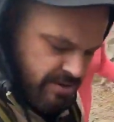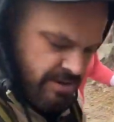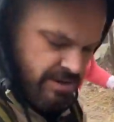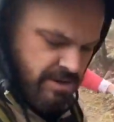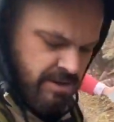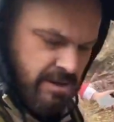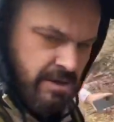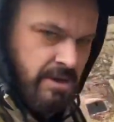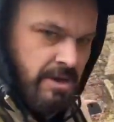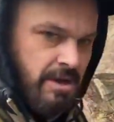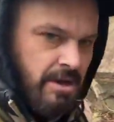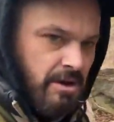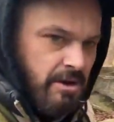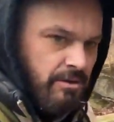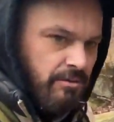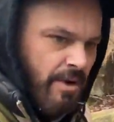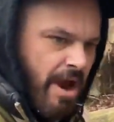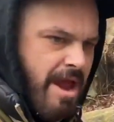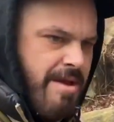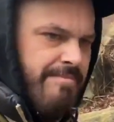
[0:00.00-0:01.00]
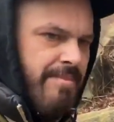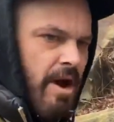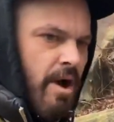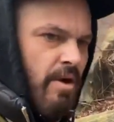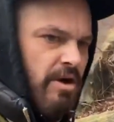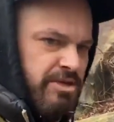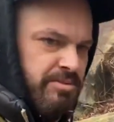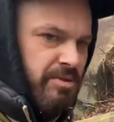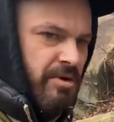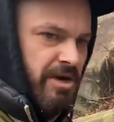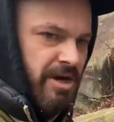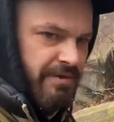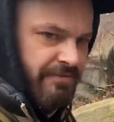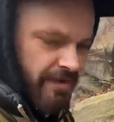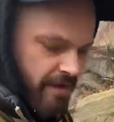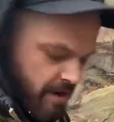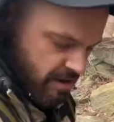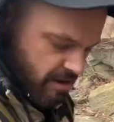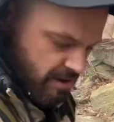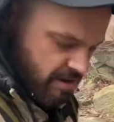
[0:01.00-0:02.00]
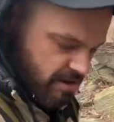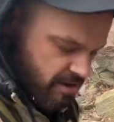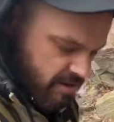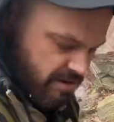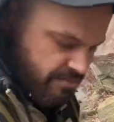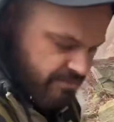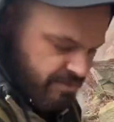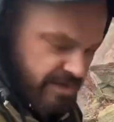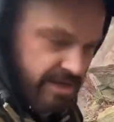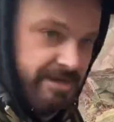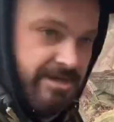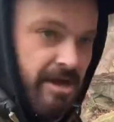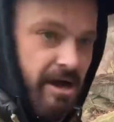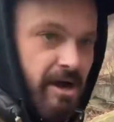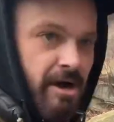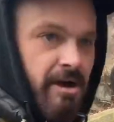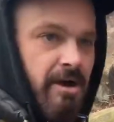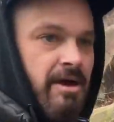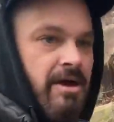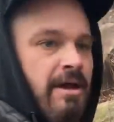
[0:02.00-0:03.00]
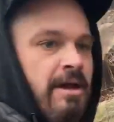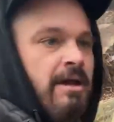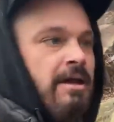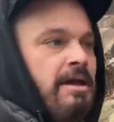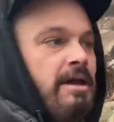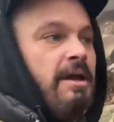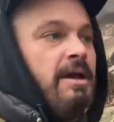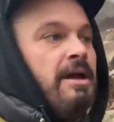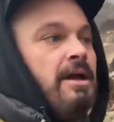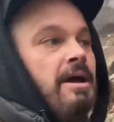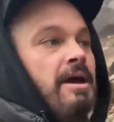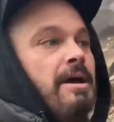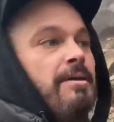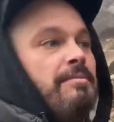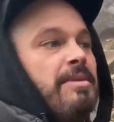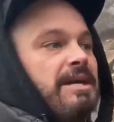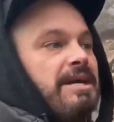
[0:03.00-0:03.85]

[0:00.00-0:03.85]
Yeah. Rainbow is pretty tall, pretty tall. But